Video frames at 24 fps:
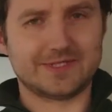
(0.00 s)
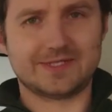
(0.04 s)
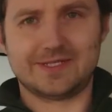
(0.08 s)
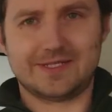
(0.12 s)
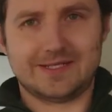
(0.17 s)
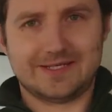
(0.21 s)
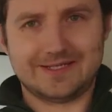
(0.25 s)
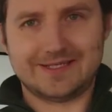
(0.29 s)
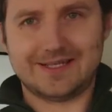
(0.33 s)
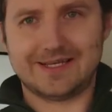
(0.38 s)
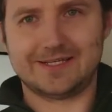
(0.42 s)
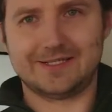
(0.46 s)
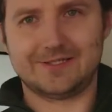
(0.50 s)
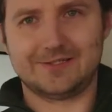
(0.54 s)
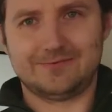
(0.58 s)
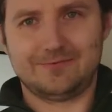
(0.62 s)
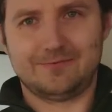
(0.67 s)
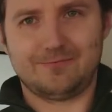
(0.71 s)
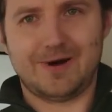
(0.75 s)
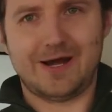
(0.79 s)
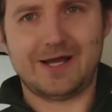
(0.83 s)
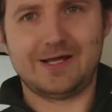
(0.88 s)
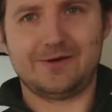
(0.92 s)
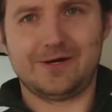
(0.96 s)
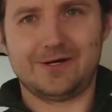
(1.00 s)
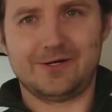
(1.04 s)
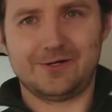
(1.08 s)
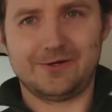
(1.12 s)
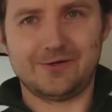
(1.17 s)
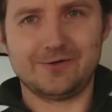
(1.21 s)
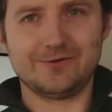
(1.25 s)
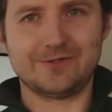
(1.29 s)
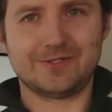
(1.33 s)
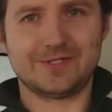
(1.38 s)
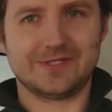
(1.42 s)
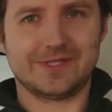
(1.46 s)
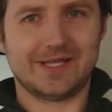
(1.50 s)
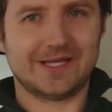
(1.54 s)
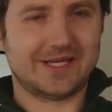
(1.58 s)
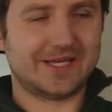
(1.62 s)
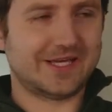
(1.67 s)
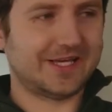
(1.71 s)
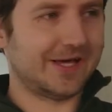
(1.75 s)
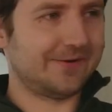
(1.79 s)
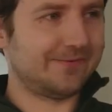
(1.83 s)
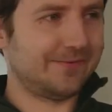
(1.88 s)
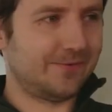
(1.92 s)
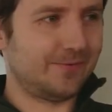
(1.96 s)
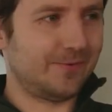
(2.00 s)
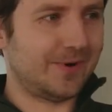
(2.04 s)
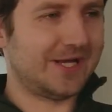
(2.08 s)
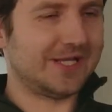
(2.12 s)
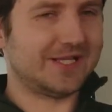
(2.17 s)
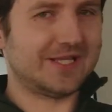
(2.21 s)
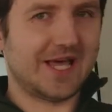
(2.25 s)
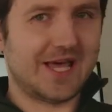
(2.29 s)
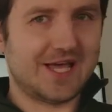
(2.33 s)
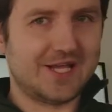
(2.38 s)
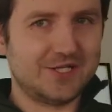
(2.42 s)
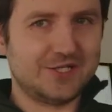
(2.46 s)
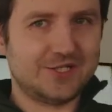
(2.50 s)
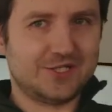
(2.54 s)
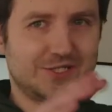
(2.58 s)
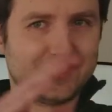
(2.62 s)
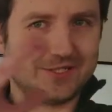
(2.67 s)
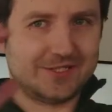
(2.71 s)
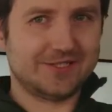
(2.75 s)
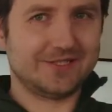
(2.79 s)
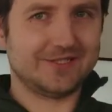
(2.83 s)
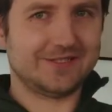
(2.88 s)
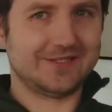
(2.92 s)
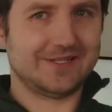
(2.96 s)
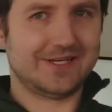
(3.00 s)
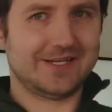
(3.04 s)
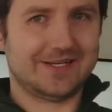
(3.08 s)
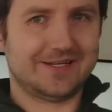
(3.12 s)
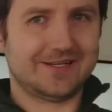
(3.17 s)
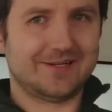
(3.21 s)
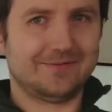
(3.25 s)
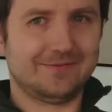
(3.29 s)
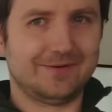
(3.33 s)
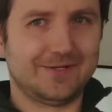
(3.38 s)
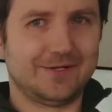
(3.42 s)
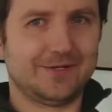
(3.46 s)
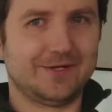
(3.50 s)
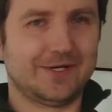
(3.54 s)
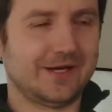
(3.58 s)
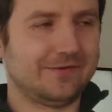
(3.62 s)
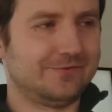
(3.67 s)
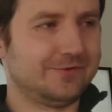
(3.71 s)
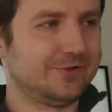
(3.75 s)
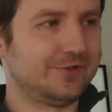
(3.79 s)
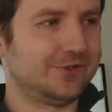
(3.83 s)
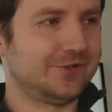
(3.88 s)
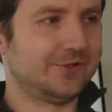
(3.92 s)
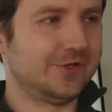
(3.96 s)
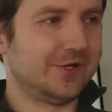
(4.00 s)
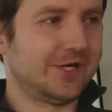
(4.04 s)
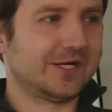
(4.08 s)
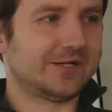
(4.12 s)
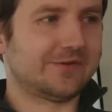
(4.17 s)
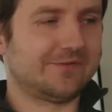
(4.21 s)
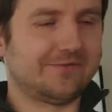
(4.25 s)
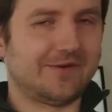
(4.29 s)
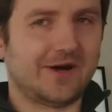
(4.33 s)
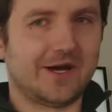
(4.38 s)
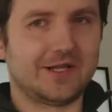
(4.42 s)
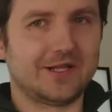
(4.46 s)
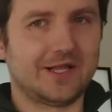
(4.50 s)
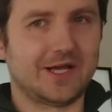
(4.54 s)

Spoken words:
Like, why are you using like heavyweight engine like when you have just direct file